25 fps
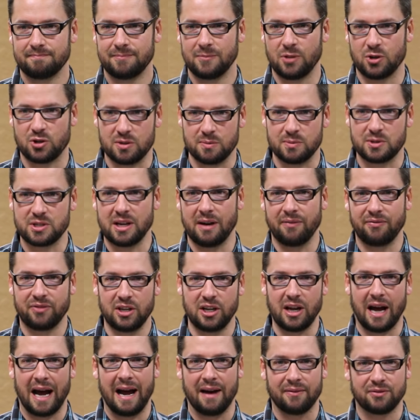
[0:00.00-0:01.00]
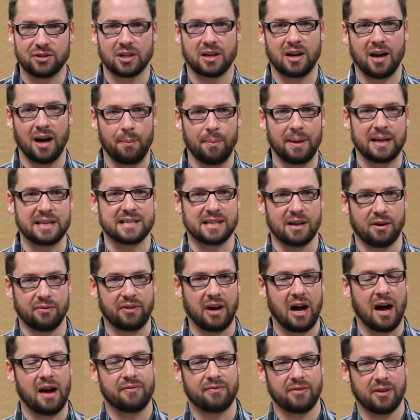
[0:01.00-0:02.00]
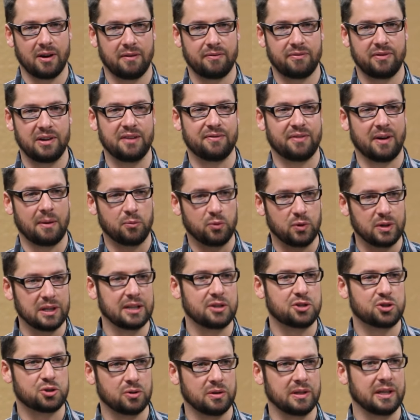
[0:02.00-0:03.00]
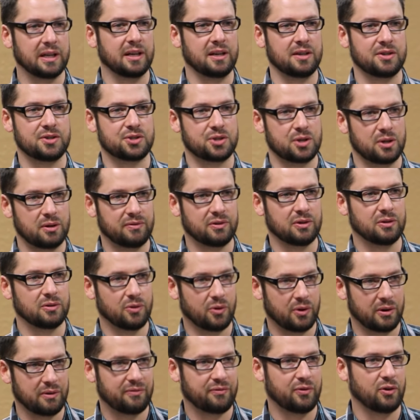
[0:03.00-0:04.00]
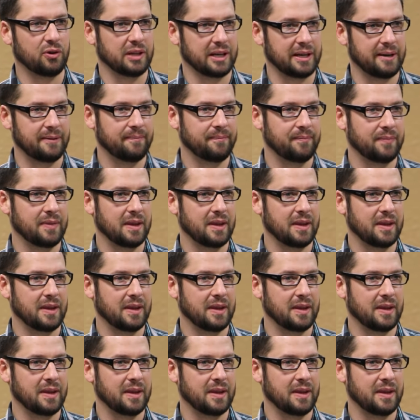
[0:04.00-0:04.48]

There's some stuff that I have to cut myself off of if I'm really truly going to serve the Lord fully.